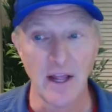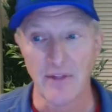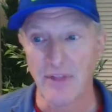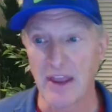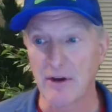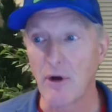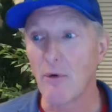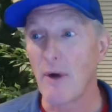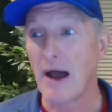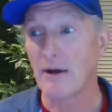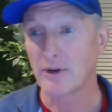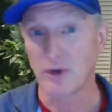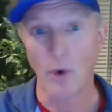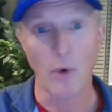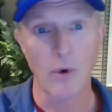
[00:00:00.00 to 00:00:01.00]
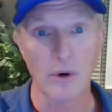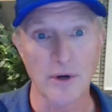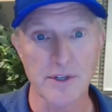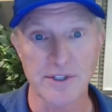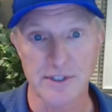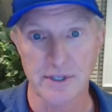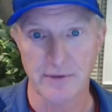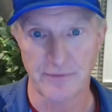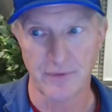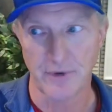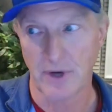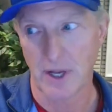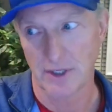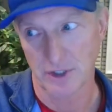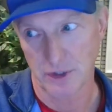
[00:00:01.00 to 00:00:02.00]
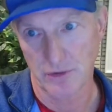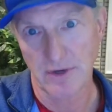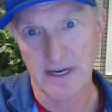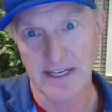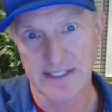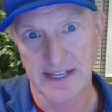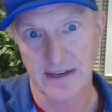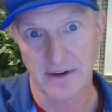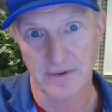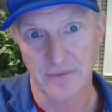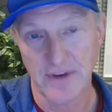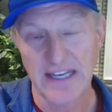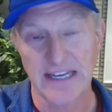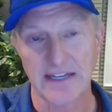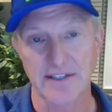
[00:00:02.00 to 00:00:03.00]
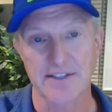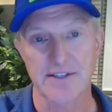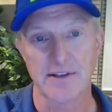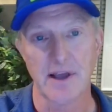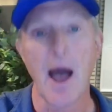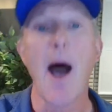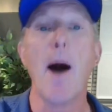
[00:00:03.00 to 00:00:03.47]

They grow outdoors to full on trees down in Phoenix.